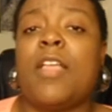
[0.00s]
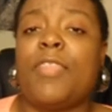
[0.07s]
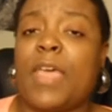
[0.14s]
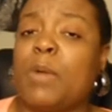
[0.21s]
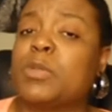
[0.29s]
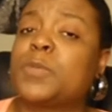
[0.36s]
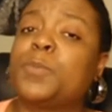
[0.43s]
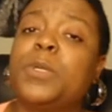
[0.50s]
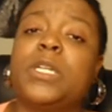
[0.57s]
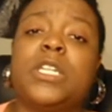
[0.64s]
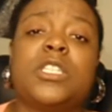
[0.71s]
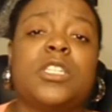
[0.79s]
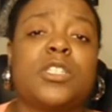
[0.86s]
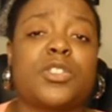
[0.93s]
that was put
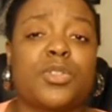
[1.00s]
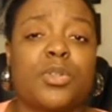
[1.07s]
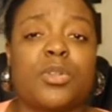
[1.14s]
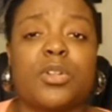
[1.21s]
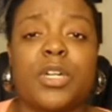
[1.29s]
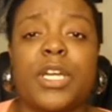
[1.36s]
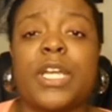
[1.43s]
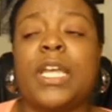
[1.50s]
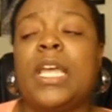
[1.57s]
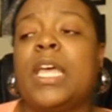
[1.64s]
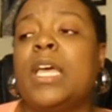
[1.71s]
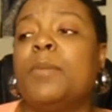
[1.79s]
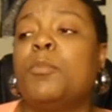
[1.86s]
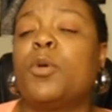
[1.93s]
into the story,
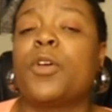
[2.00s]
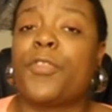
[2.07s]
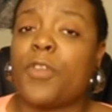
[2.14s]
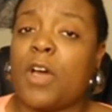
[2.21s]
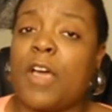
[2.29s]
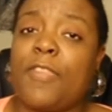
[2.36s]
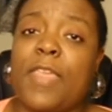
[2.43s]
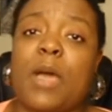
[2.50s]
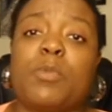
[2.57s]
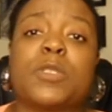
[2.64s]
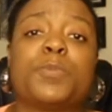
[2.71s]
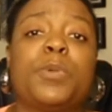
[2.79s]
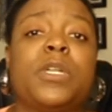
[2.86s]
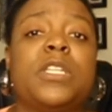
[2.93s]
more thought that
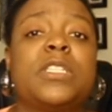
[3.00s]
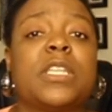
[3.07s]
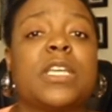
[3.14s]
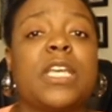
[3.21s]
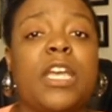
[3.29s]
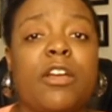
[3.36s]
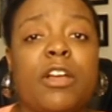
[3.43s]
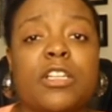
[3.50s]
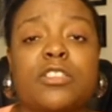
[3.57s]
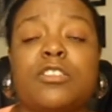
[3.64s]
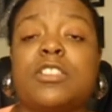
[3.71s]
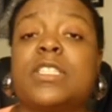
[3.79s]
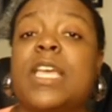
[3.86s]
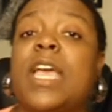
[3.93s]
was put into the
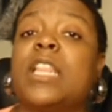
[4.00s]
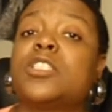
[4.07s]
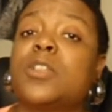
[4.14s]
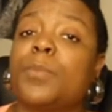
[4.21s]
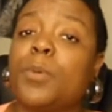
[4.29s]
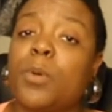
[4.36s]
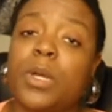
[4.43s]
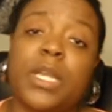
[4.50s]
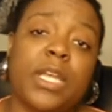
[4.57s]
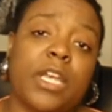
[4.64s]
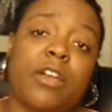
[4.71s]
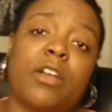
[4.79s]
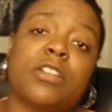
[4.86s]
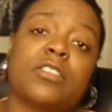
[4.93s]
characters and the supporting
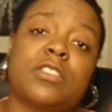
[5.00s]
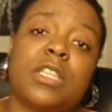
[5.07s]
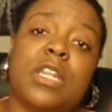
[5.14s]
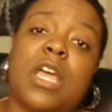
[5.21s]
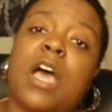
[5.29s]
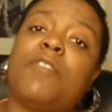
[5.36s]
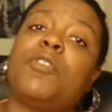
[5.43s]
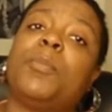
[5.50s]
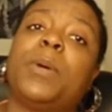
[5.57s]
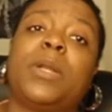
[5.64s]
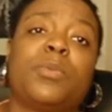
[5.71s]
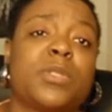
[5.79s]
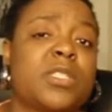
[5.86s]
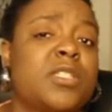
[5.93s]
characters in the novel,
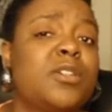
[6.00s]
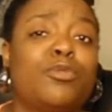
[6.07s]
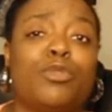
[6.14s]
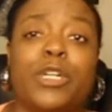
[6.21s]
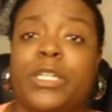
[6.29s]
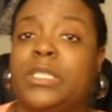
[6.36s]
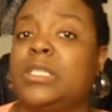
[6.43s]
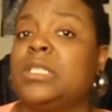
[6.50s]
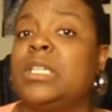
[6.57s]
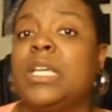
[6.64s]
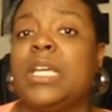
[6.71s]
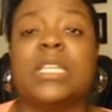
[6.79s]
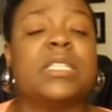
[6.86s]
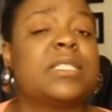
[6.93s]
but it was still written
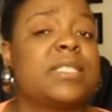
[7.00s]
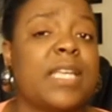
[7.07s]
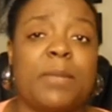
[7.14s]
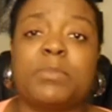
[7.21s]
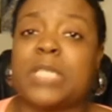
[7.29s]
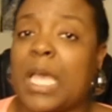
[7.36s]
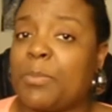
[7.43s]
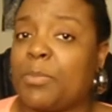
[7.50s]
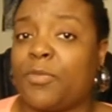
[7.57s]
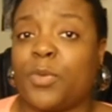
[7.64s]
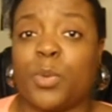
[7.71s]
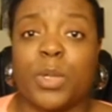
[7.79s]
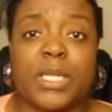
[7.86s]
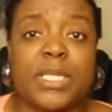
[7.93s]
in the same type of
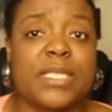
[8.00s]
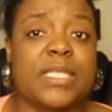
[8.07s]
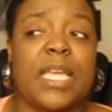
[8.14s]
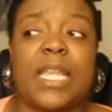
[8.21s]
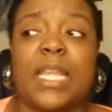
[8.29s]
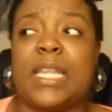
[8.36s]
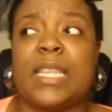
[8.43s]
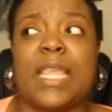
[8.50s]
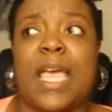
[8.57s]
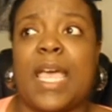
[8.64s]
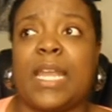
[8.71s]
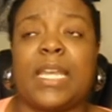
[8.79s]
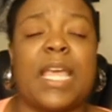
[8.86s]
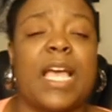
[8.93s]
voice and
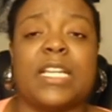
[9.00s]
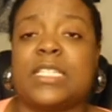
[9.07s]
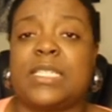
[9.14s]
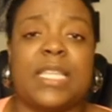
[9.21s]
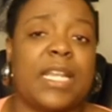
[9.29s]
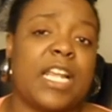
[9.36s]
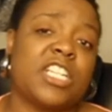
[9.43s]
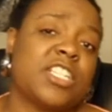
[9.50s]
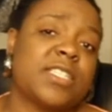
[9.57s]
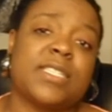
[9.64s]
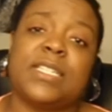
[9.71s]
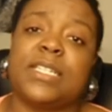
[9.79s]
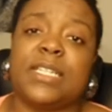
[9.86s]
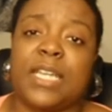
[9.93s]
that I that I
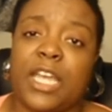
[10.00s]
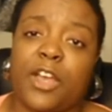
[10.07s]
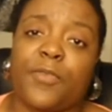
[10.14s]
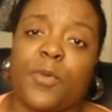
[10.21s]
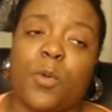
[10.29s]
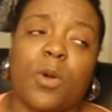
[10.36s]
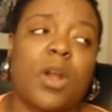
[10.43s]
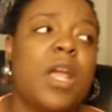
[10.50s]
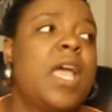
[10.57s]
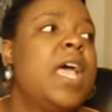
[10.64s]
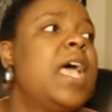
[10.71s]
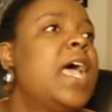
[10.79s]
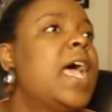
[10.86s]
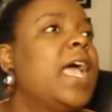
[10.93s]
just didn't care for.
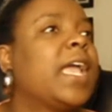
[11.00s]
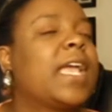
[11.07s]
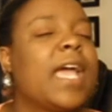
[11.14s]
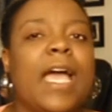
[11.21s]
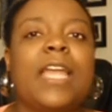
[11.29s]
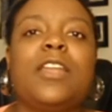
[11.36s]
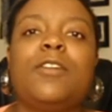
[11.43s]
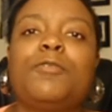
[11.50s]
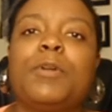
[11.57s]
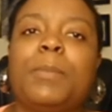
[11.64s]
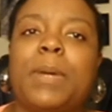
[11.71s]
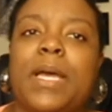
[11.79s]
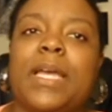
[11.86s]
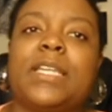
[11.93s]
It kind of
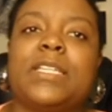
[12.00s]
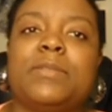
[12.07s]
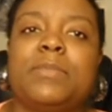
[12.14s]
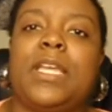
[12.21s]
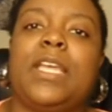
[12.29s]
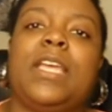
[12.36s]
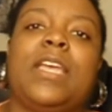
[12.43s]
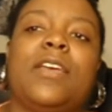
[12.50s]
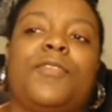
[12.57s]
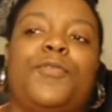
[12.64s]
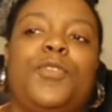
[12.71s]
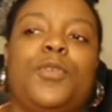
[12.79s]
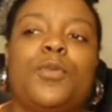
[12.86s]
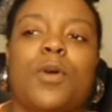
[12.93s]
reminded me
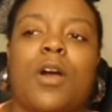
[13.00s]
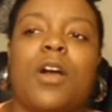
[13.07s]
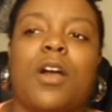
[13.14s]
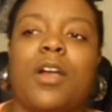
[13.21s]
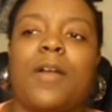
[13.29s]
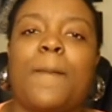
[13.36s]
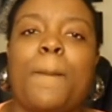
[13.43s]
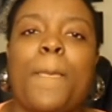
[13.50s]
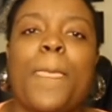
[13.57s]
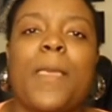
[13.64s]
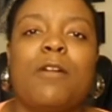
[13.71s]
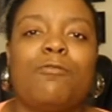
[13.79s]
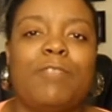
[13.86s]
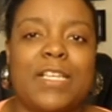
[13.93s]
if you are
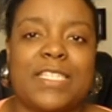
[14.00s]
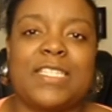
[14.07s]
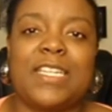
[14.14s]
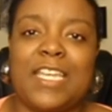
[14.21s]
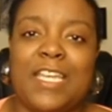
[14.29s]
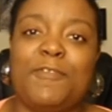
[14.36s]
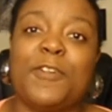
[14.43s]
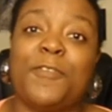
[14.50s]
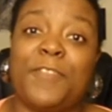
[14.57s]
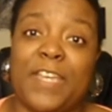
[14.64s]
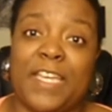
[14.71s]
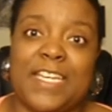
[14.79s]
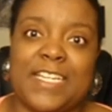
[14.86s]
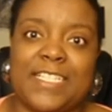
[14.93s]
Resident Evil
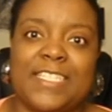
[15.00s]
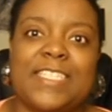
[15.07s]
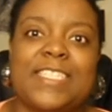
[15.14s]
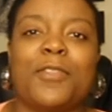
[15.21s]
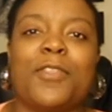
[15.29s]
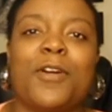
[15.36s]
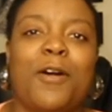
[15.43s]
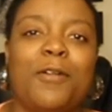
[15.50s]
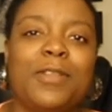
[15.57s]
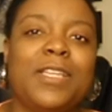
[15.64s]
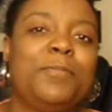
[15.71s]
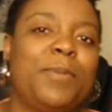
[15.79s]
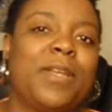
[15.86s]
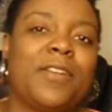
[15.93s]
fans. The
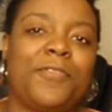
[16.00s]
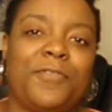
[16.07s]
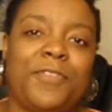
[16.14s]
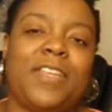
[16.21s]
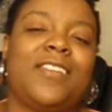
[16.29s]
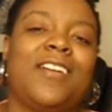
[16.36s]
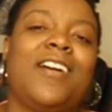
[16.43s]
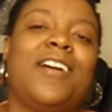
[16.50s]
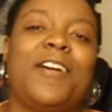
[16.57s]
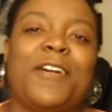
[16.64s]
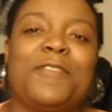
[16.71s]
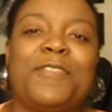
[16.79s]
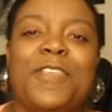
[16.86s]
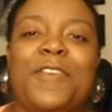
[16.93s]
only benefit
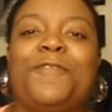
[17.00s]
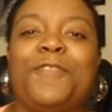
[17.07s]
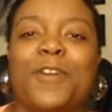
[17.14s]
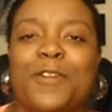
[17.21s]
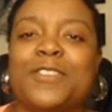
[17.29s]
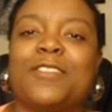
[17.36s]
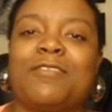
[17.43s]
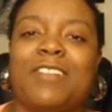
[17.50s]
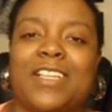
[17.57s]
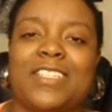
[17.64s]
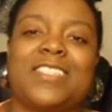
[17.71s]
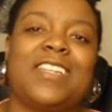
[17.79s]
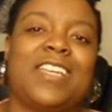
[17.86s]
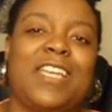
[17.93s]
of the first
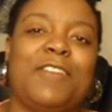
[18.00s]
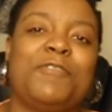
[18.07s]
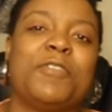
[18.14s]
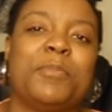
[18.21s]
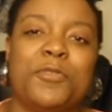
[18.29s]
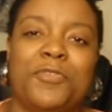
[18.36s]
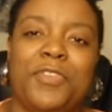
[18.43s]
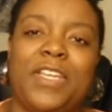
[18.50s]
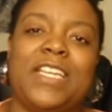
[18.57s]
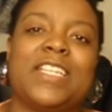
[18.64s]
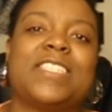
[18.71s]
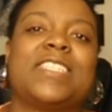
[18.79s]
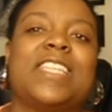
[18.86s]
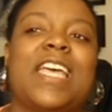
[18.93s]
Resident Evil
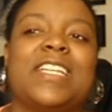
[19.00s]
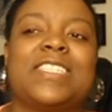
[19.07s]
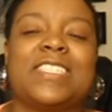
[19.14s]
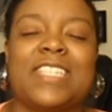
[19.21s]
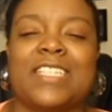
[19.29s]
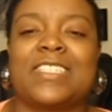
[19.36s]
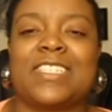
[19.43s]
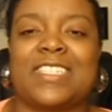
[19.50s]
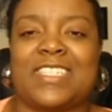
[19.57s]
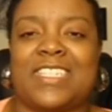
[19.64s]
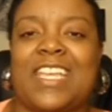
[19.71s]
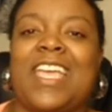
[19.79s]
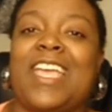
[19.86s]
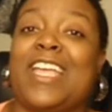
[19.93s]
movie is that it sets the
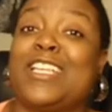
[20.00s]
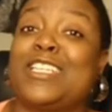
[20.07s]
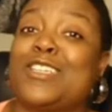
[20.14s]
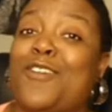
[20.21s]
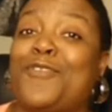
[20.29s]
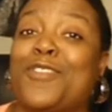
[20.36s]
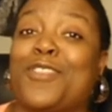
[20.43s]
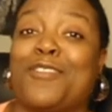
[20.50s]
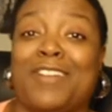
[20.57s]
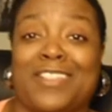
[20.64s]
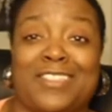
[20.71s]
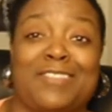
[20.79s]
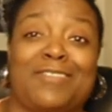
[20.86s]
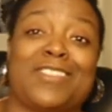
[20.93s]
stage for the
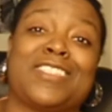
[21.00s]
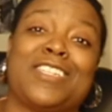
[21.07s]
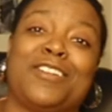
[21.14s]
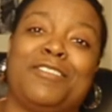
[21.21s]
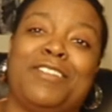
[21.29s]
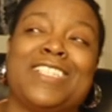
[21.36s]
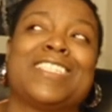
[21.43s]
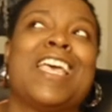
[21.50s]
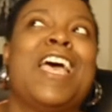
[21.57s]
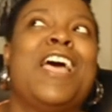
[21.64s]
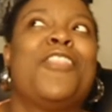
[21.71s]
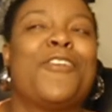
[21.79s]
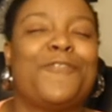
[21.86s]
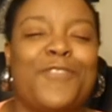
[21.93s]
rest of the series.
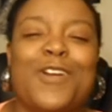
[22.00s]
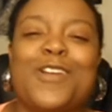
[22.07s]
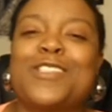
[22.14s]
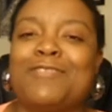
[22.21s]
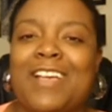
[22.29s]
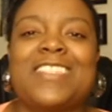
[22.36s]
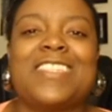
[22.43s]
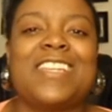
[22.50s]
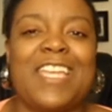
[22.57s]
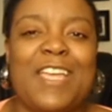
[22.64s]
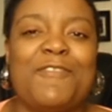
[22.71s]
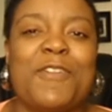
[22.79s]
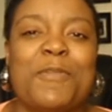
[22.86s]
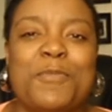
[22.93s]
The first Resident
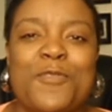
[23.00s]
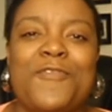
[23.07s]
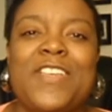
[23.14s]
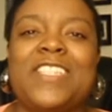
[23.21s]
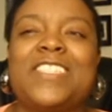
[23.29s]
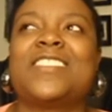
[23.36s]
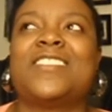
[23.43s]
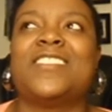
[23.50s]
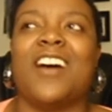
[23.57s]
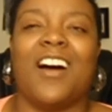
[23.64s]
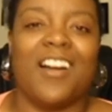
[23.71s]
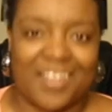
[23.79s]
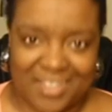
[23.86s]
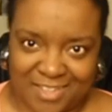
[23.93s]
Evil movie
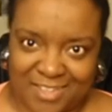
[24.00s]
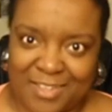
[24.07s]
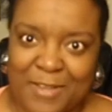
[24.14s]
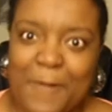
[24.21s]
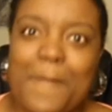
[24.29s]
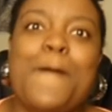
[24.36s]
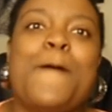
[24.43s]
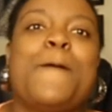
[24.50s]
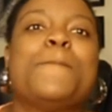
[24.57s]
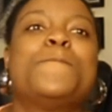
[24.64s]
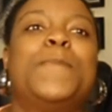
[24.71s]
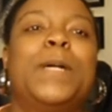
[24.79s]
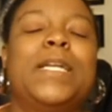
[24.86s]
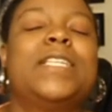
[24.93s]
sucked
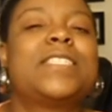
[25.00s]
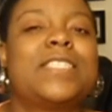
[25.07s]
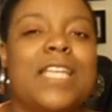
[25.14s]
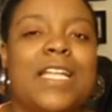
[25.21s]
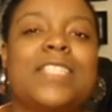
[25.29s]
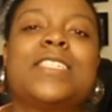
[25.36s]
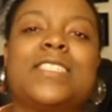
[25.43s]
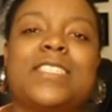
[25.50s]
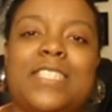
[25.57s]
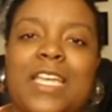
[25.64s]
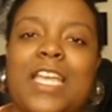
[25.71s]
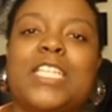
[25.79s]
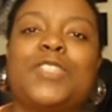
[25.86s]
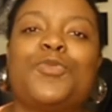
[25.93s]
but it sets the
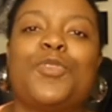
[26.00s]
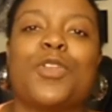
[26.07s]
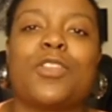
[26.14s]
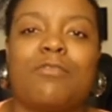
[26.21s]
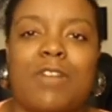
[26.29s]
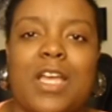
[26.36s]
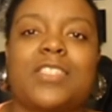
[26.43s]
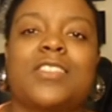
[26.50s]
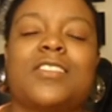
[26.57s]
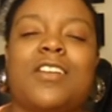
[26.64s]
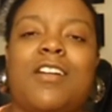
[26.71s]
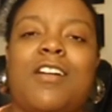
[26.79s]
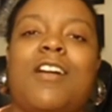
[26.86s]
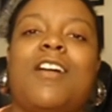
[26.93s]
stage for the rest
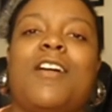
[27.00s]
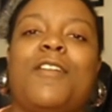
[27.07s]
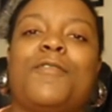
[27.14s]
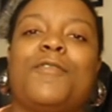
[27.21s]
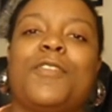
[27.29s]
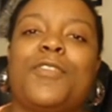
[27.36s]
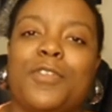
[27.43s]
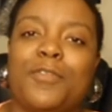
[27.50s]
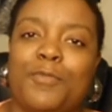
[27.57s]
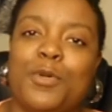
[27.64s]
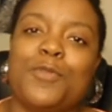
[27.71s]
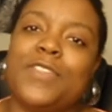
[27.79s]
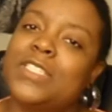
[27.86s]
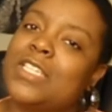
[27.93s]
of the
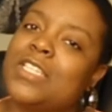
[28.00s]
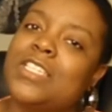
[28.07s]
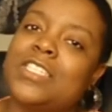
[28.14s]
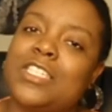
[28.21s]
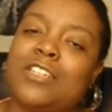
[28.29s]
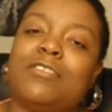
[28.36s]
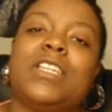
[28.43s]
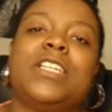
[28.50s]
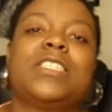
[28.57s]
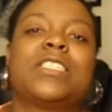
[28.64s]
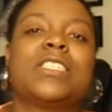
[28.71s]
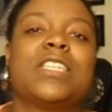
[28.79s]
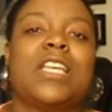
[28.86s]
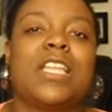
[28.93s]
movies in the series.
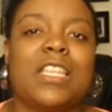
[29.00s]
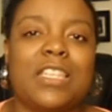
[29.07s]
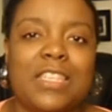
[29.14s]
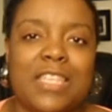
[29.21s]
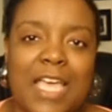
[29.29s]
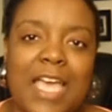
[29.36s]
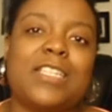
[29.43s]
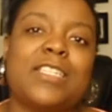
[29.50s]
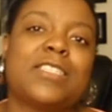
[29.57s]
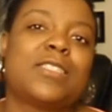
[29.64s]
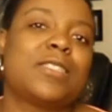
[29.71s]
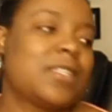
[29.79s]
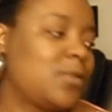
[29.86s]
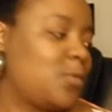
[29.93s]
That
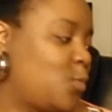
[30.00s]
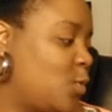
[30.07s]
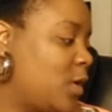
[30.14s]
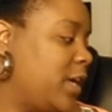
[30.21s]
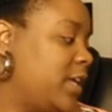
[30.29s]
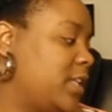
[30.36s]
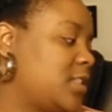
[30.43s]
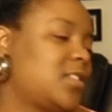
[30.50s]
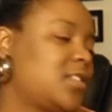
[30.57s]
is what